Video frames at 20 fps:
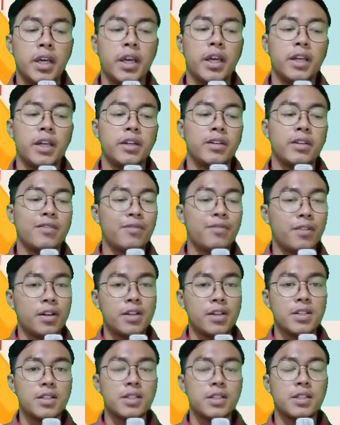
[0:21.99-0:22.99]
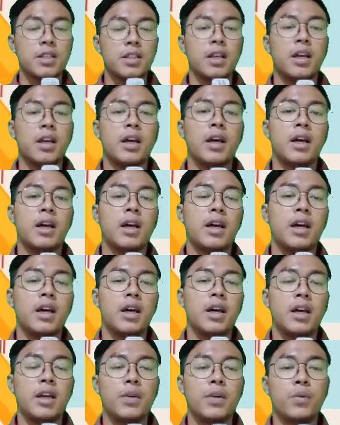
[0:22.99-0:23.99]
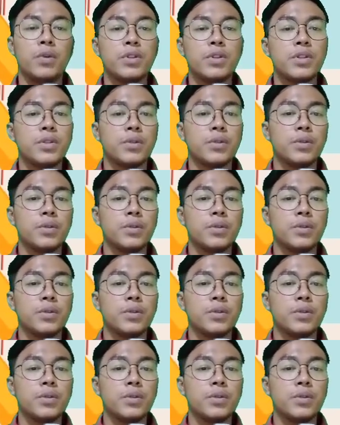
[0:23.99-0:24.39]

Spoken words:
And the first, I want